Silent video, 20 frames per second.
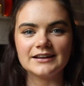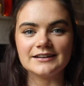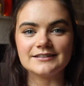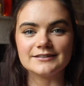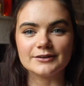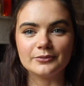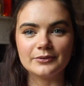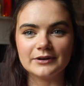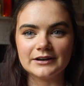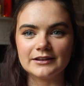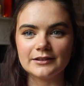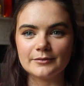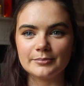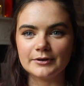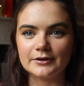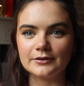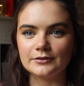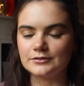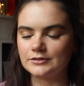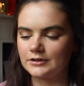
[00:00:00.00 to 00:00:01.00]
It's a Winnie the
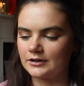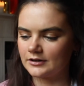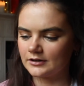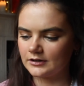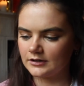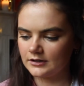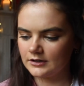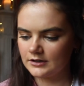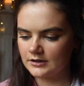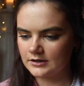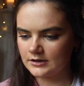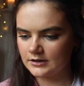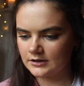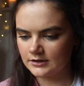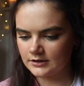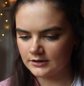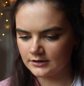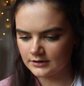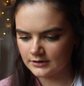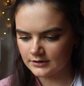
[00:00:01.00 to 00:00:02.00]
Pooh journal.
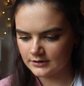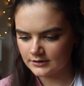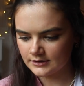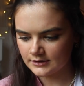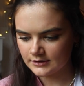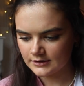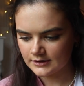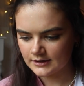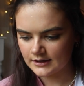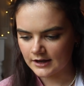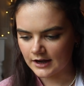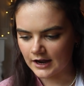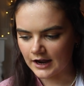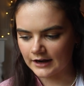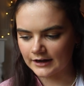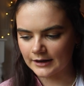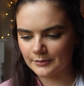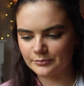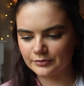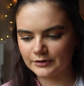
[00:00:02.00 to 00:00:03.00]

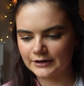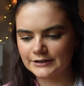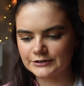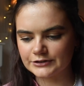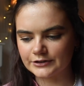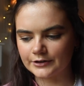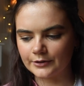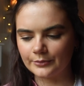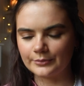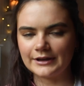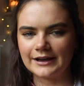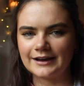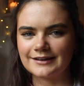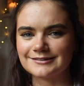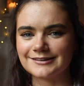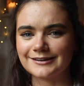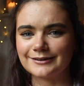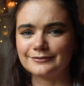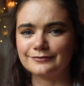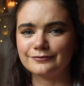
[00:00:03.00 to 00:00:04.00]
And I'm pretty sure it only
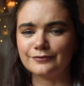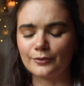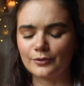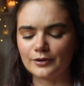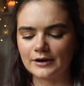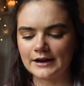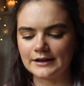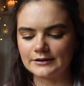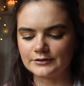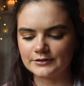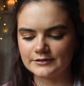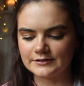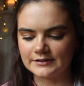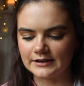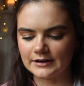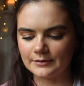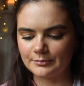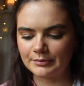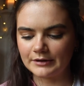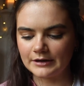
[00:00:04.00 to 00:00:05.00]
has like 4 entries
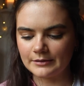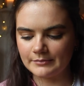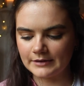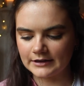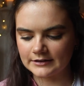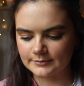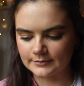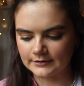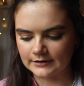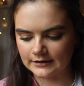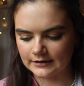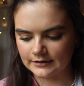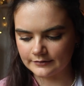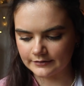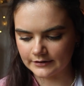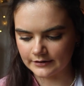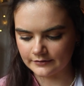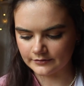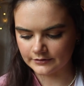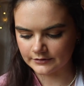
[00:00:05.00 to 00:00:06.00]
in it, but it makes me laugh
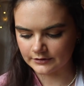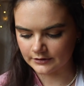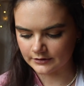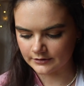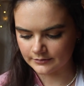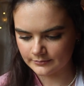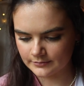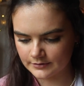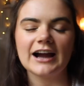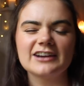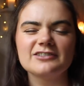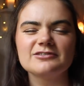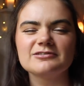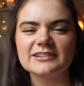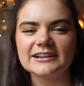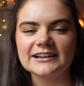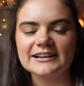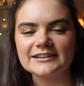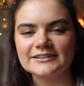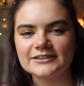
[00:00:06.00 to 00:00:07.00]
every time. I
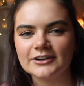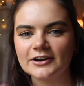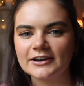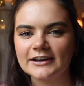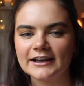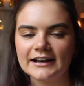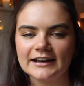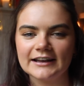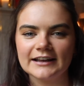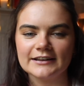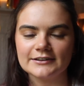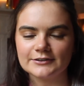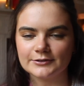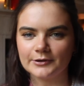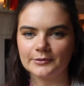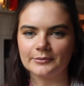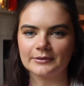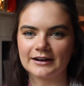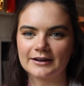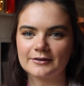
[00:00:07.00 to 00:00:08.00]
really started getting into
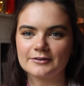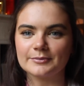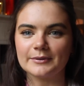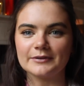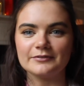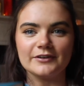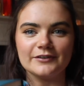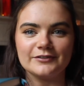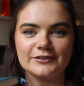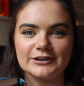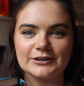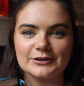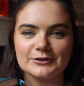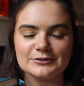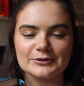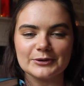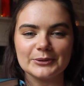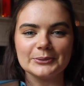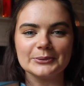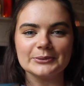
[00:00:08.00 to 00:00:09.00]
it when I was about 15
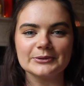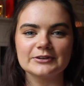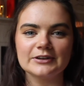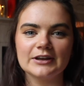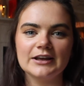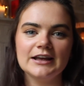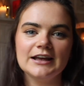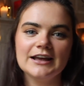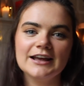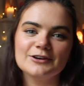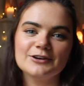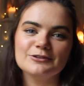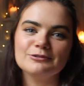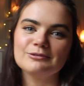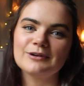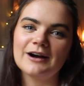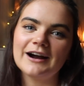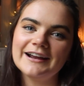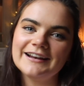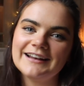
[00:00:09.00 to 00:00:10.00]
years old,
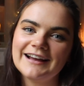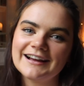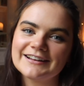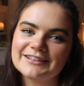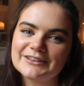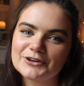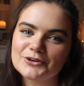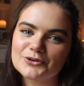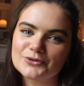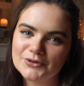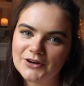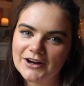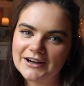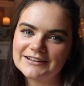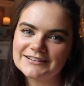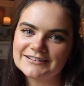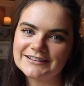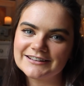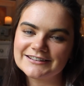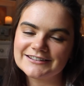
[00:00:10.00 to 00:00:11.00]
right at the
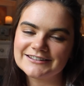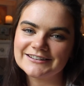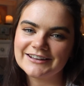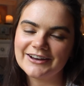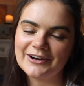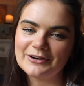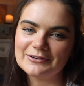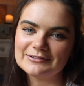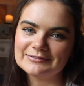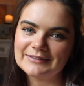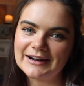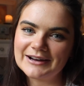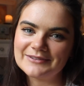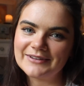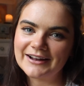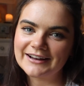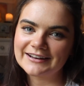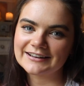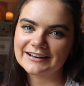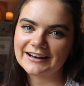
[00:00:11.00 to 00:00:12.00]
crisis of my
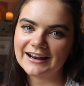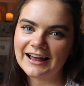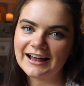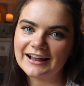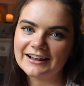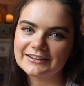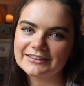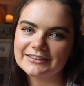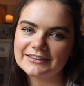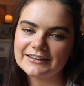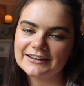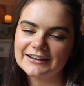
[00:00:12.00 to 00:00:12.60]
mental health.